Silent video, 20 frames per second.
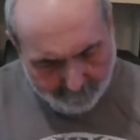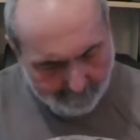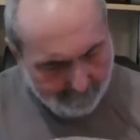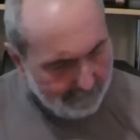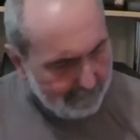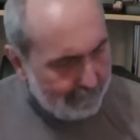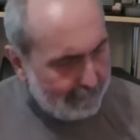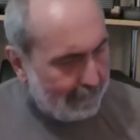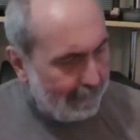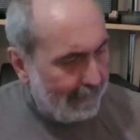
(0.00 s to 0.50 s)

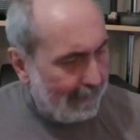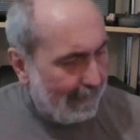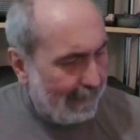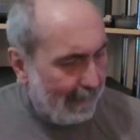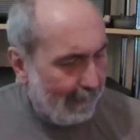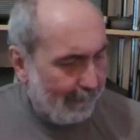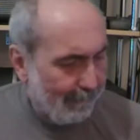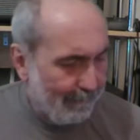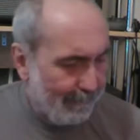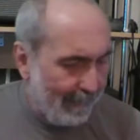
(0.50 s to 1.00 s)
sticking
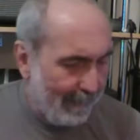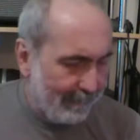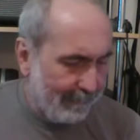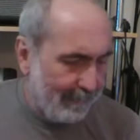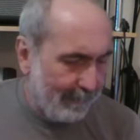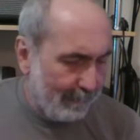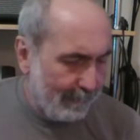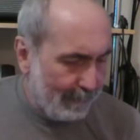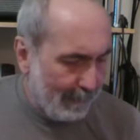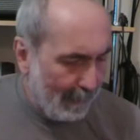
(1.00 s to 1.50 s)
out frets,
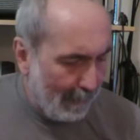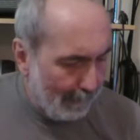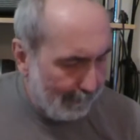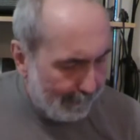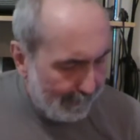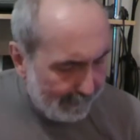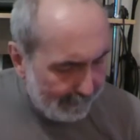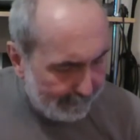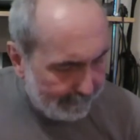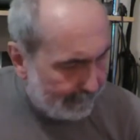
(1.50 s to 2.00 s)
no sharp
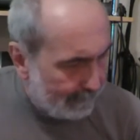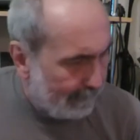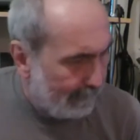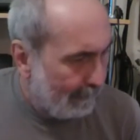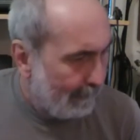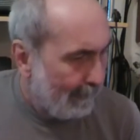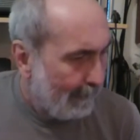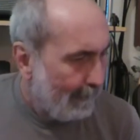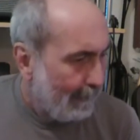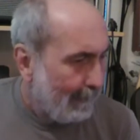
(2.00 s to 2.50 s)
bits.
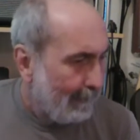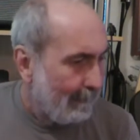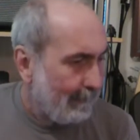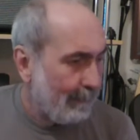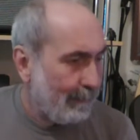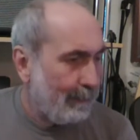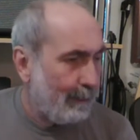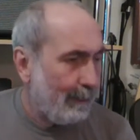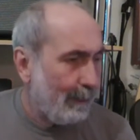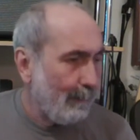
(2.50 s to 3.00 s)
The
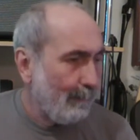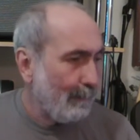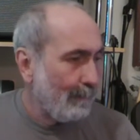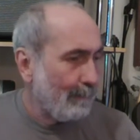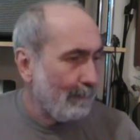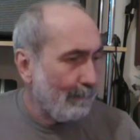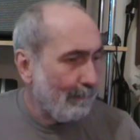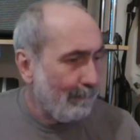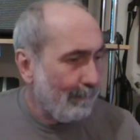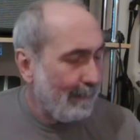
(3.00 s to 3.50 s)

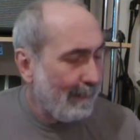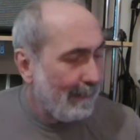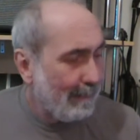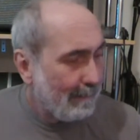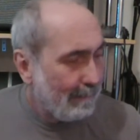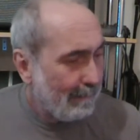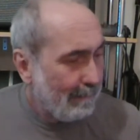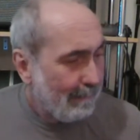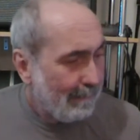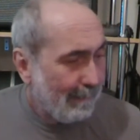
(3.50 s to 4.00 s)
tuners are really
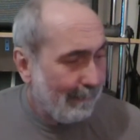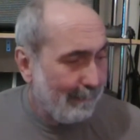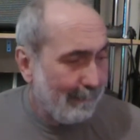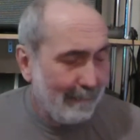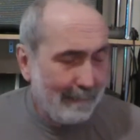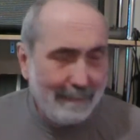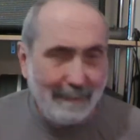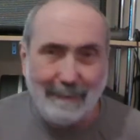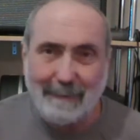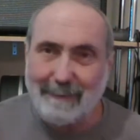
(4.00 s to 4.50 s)
good. I mean,
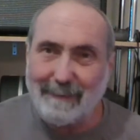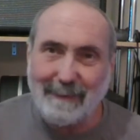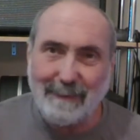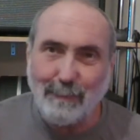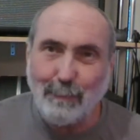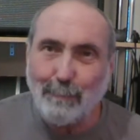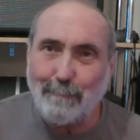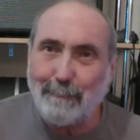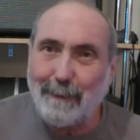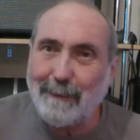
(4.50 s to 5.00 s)
it's
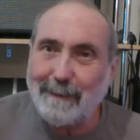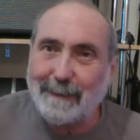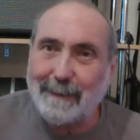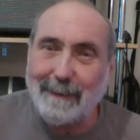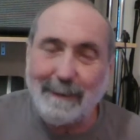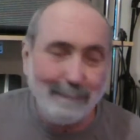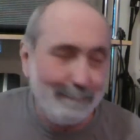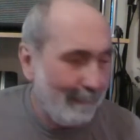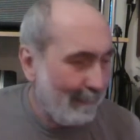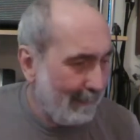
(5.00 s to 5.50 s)
all
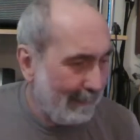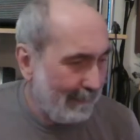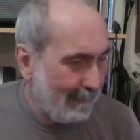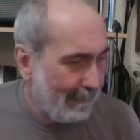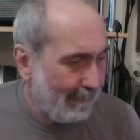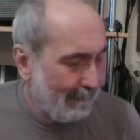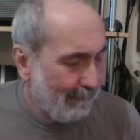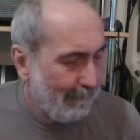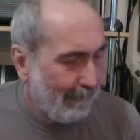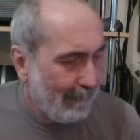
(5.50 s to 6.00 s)
budget, but
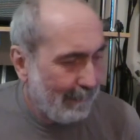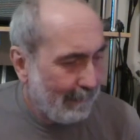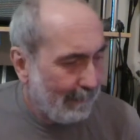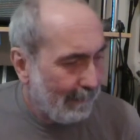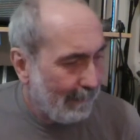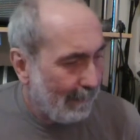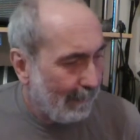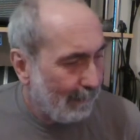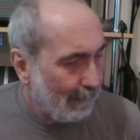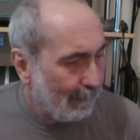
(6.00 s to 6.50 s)
it's really
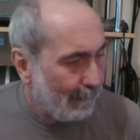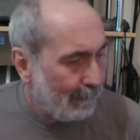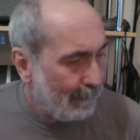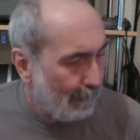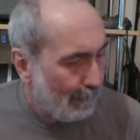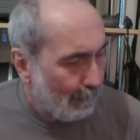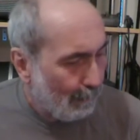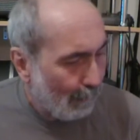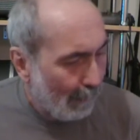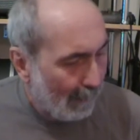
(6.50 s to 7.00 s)
good. It holds
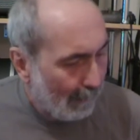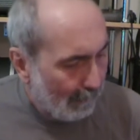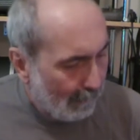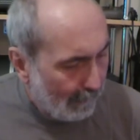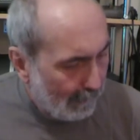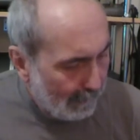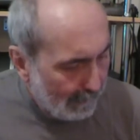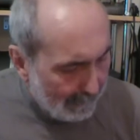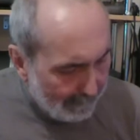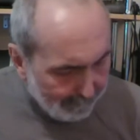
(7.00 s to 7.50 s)
tune well.
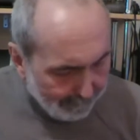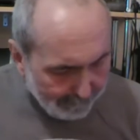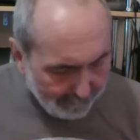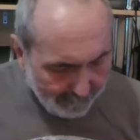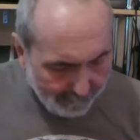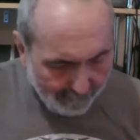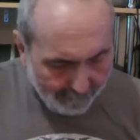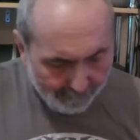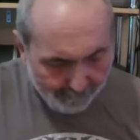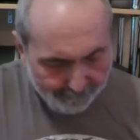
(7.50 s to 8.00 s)

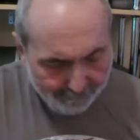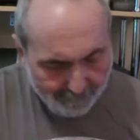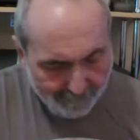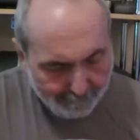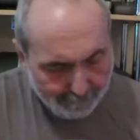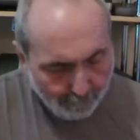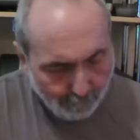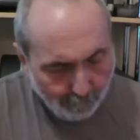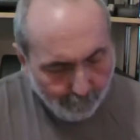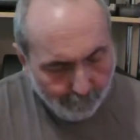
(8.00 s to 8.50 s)
The
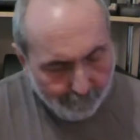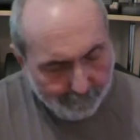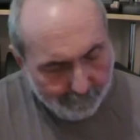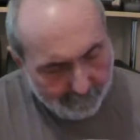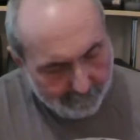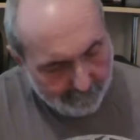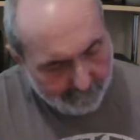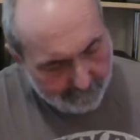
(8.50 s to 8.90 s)
fretboard is